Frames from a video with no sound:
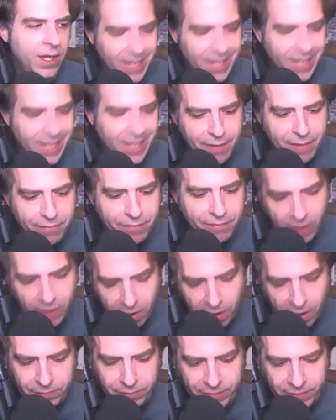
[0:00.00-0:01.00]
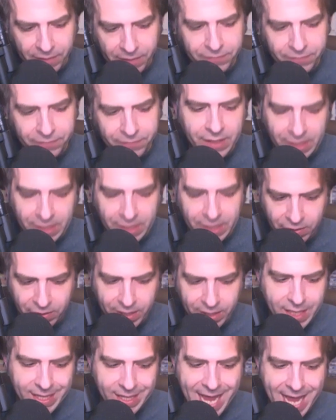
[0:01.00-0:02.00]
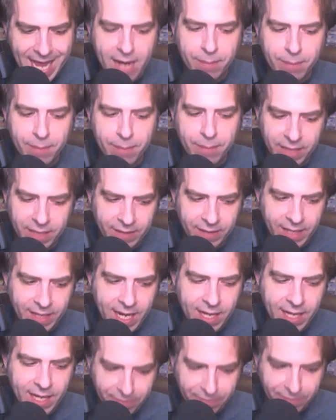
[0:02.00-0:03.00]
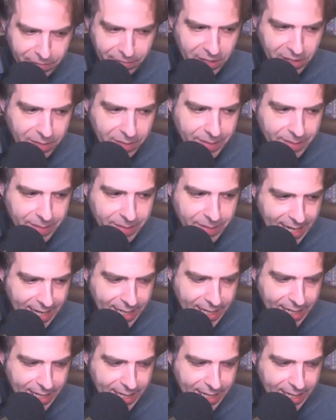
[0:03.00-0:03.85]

involve themselves to the degree that they had in Pizzagate, from the very beginning,